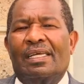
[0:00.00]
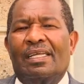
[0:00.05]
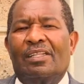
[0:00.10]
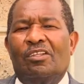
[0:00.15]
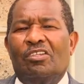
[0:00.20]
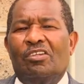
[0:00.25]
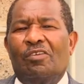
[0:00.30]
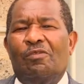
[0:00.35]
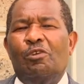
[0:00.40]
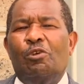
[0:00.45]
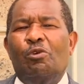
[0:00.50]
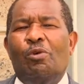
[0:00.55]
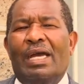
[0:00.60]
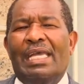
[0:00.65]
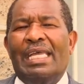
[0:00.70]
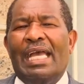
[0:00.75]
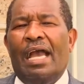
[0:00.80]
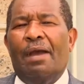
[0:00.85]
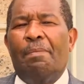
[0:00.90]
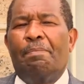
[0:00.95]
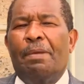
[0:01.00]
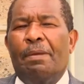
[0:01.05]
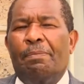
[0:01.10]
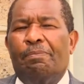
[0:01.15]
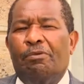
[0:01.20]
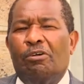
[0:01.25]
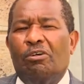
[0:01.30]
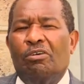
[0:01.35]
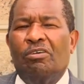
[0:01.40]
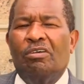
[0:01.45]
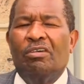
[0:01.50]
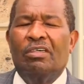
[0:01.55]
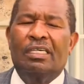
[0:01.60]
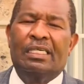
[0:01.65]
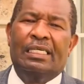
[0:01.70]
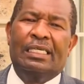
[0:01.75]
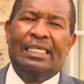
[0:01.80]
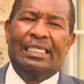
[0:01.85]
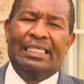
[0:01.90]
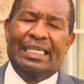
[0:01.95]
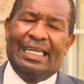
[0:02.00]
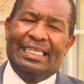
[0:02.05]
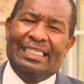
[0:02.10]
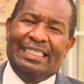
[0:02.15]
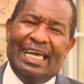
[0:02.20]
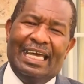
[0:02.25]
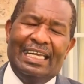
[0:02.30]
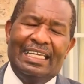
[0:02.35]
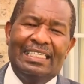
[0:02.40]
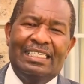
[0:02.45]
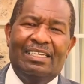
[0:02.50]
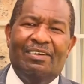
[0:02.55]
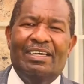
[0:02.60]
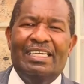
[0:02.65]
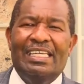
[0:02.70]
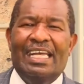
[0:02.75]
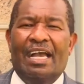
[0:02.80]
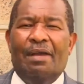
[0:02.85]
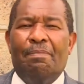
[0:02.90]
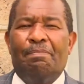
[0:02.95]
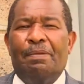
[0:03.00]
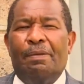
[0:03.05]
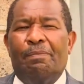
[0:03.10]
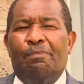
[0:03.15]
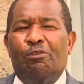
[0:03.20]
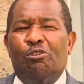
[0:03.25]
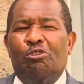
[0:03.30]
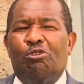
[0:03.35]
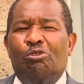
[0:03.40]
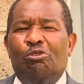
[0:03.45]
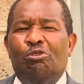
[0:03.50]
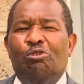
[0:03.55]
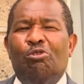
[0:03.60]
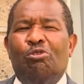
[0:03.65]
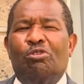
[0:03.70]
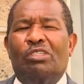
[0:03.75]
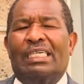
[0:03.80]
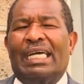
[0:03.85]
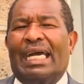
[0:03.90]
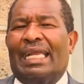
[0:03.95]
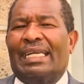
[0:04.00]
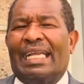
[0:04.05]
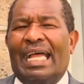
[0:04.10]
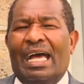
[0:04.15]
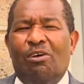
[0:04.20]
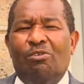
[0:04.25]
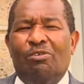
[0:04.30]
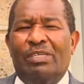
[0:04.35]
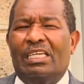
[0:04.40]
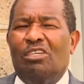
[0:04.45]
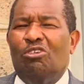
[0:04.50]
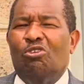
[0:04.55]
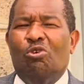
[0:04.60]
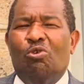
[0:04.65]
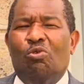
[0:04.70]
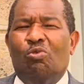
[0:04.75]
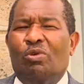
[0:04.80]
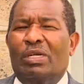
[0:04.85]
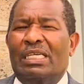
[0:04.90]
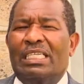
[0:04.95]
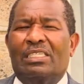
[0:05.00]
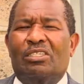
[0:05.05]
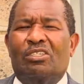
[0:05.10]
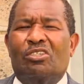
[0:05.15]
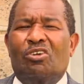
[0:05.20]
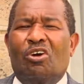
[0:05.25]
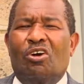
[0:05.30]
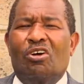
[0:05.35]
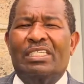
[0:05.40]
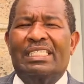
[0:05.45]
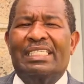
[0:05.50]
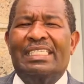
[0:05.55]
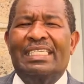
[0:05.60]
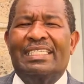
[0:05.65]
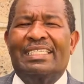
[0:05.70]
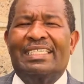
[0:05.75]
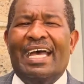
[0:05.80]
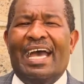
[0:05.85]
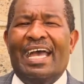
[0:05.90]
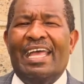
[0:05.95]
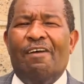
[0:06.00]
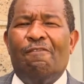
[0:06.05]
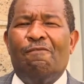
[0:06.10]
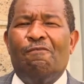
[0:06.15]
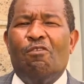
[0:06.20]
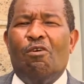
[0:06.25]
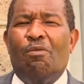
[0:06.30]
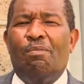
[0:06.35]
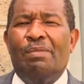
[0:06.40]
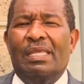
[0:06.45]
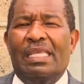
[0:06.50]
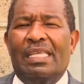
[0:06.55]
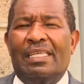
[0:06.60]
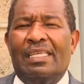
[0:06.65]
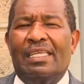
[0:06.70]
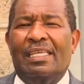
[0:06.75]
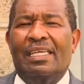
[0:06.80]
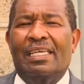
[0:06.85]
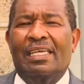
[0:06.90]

Those of you who are young people, and I encourage our young people to look around and know what is God's desire for me.